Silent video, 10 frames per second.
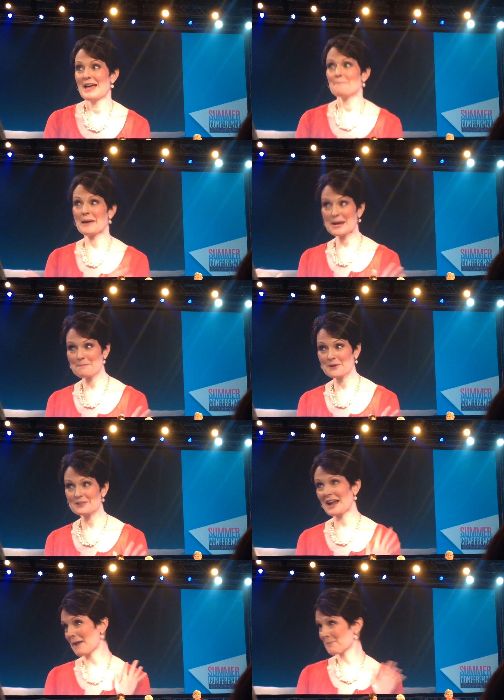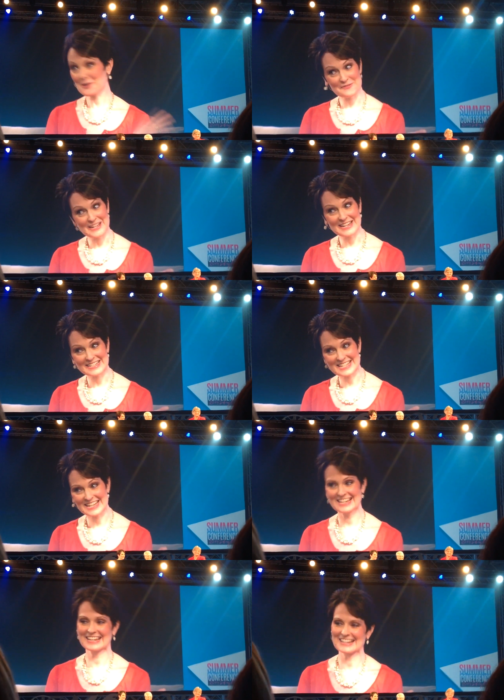Pampered, not perfect.
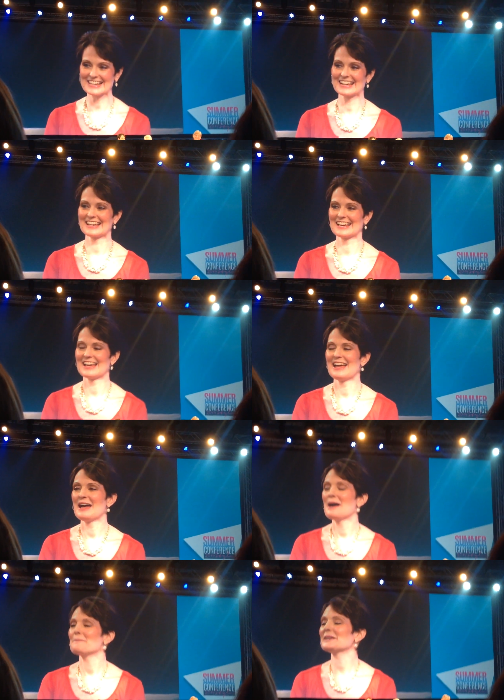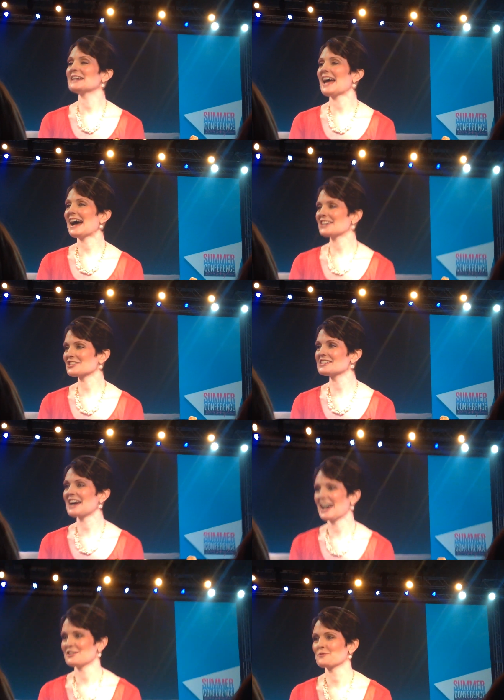But it actually
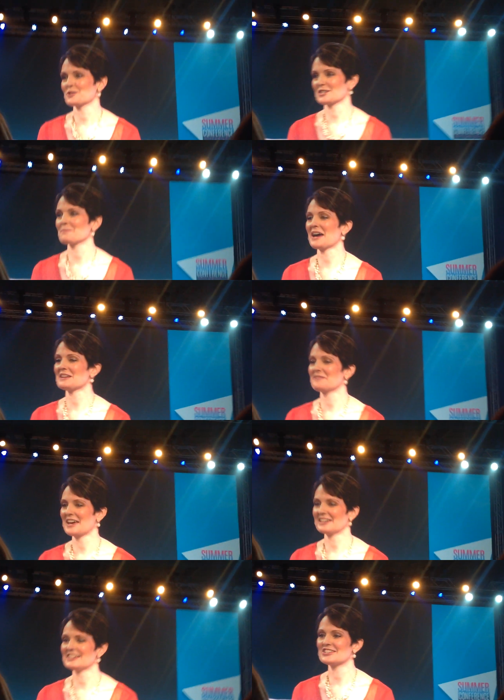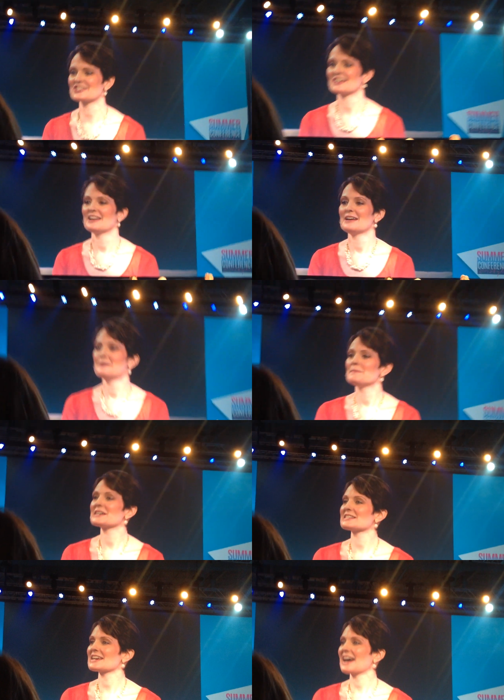kind of worked to my advantage
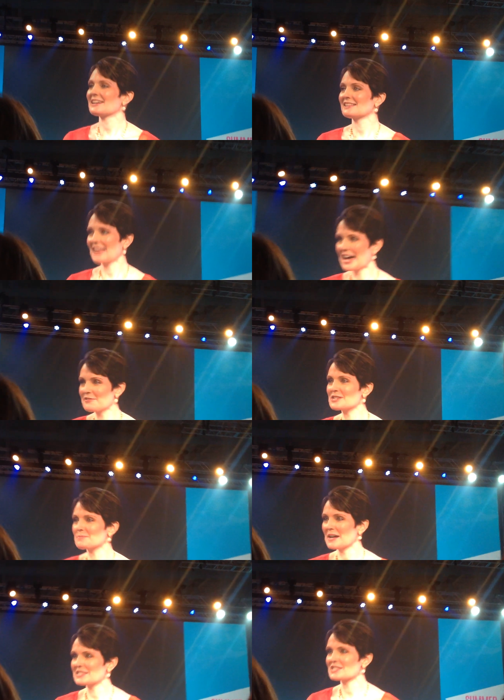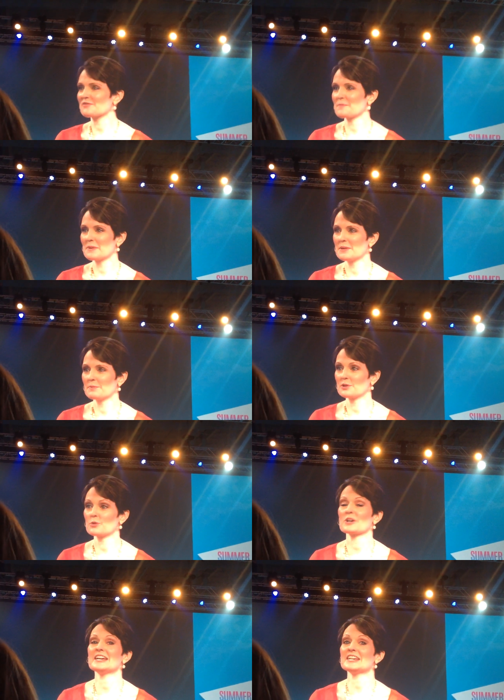because I got a lot of responses from people who
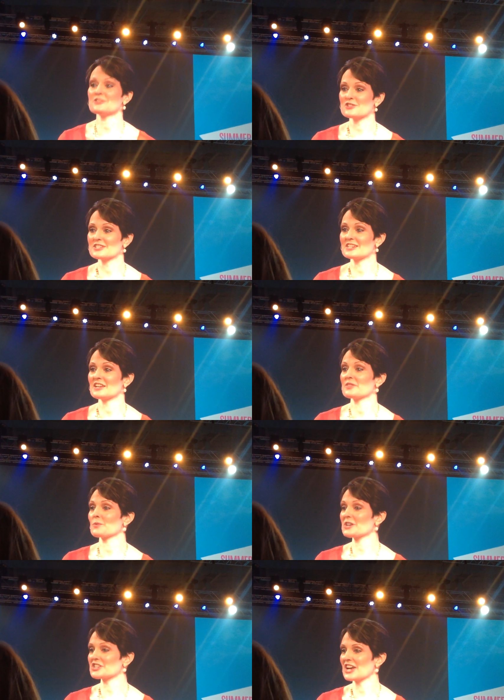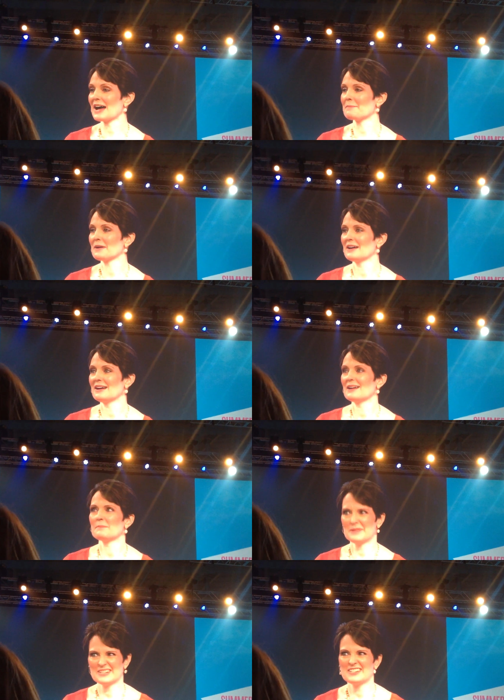were interested in the workshop
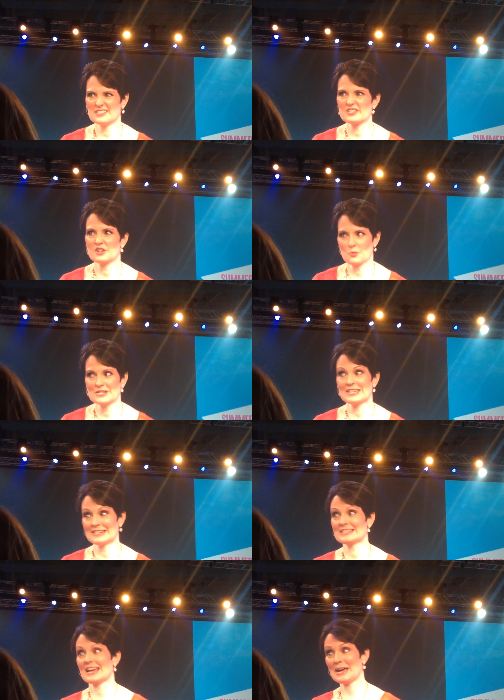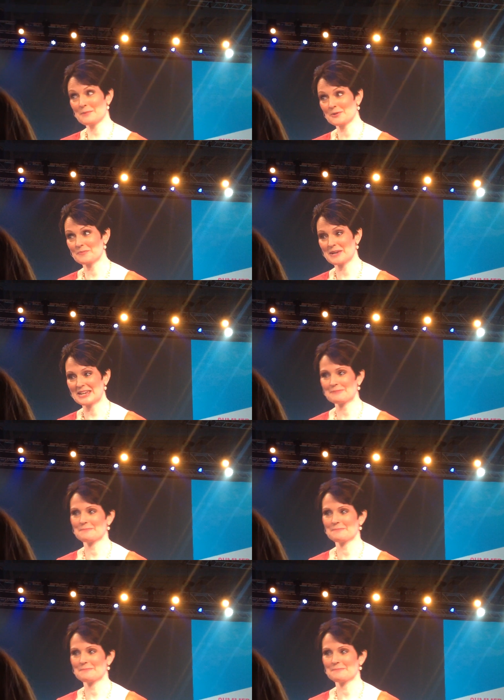but needed to know what date and time it would be.